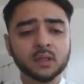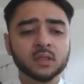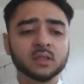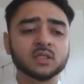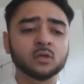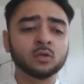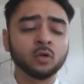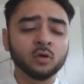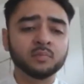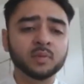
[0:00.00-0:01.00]
there's a lot
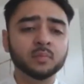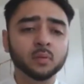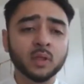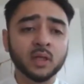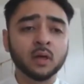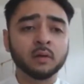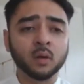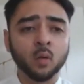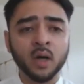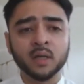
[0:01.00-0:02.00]
of people that are
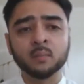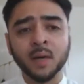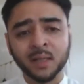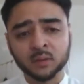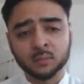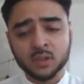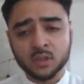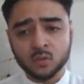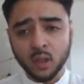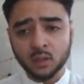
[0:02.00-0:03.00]
required in management as well.